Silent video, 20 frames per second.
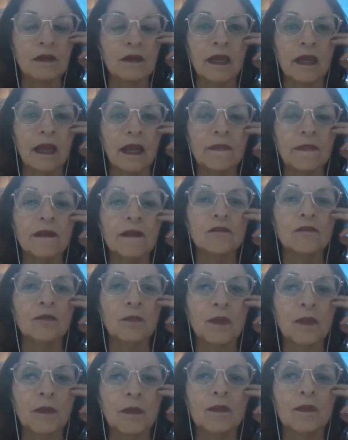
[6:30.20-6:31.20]
hundreds of
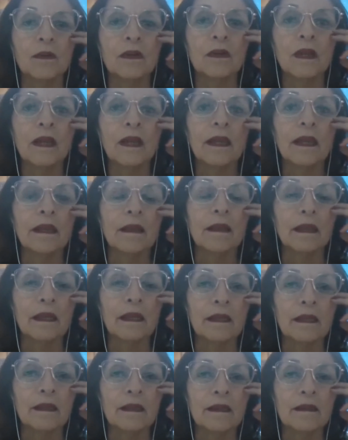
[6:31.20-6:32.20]
people
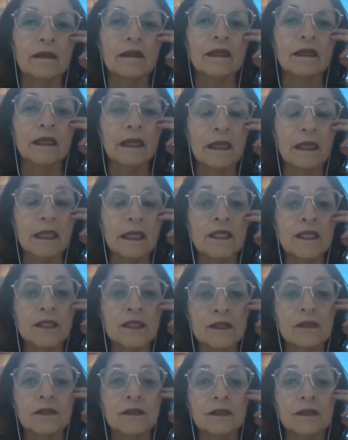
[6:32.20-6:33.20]
really
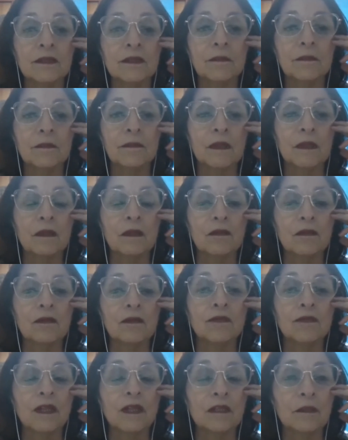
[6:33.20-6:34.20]
injured because
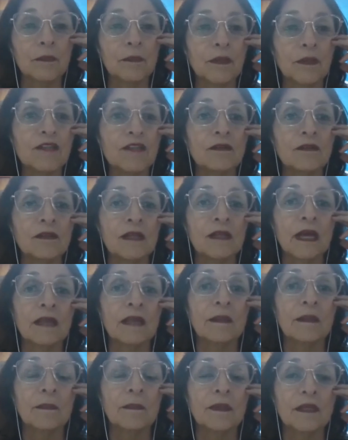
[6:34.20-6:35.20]
of the repression
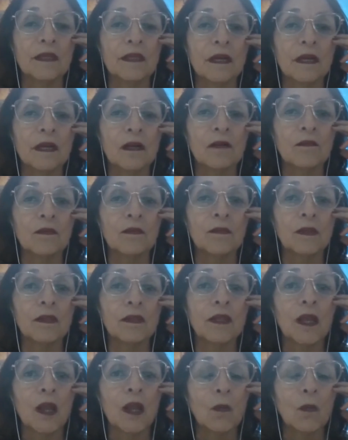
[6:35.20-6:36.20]
that the Piñera government
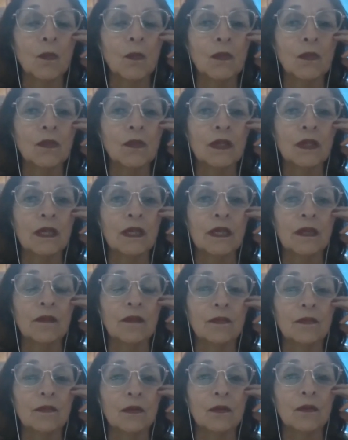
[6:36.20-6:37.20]
put
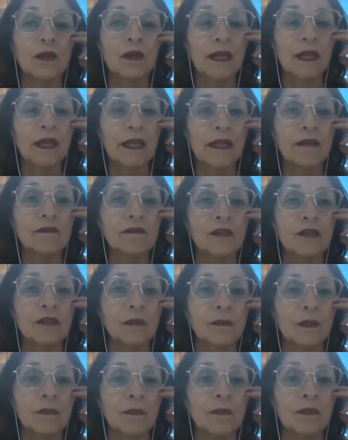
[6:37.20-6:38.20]
forward against the
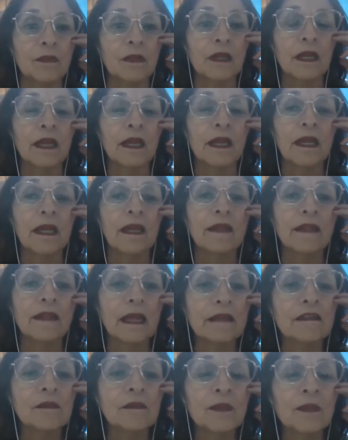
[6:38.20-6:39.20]
people.
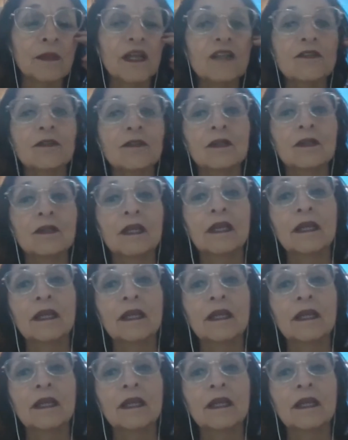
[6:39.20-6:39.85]
That repression